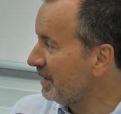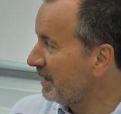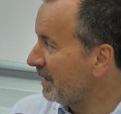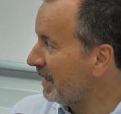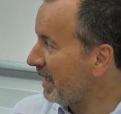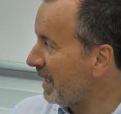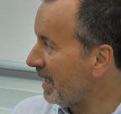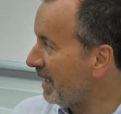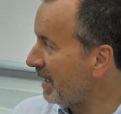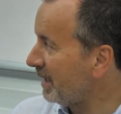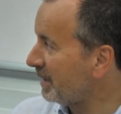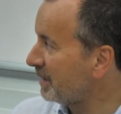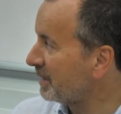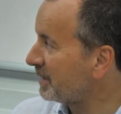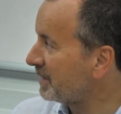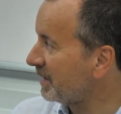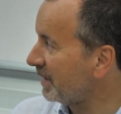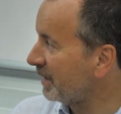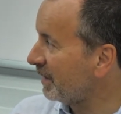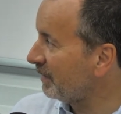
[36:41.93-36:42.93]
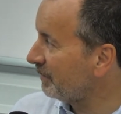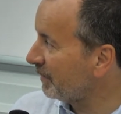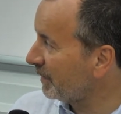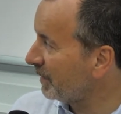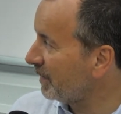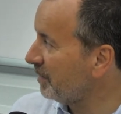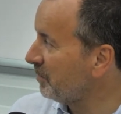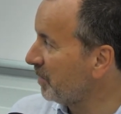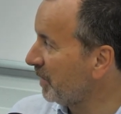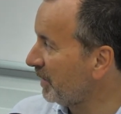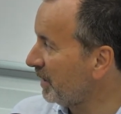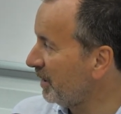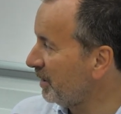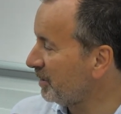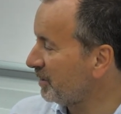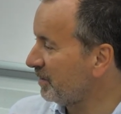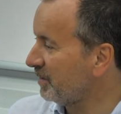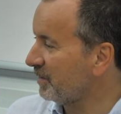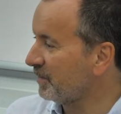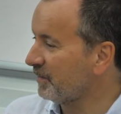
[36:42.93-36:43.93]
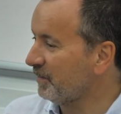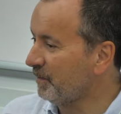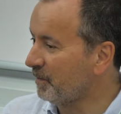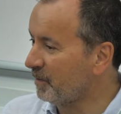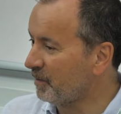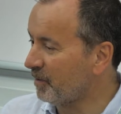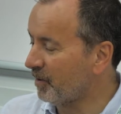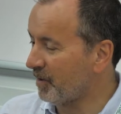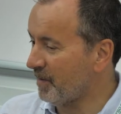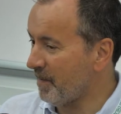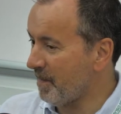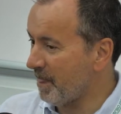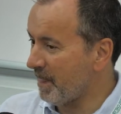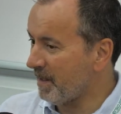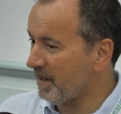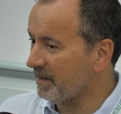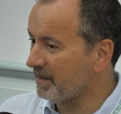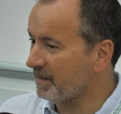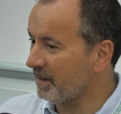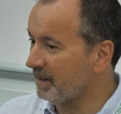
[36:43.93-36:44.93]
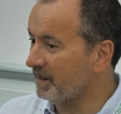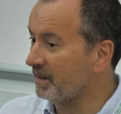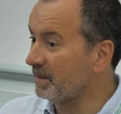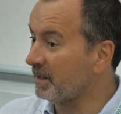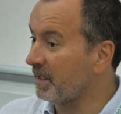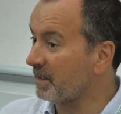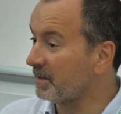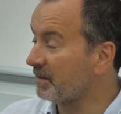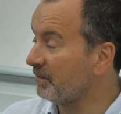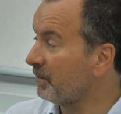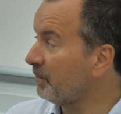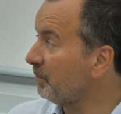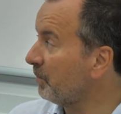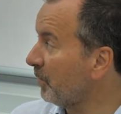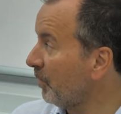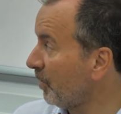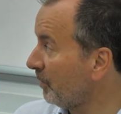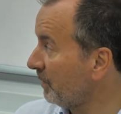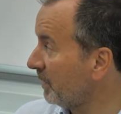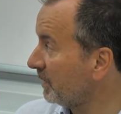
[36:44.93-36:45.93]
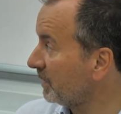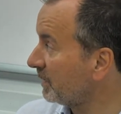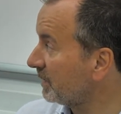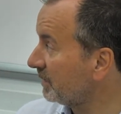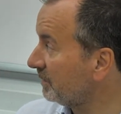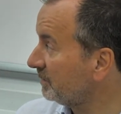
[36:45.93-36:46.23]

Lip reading: had significant implications for certain types of employment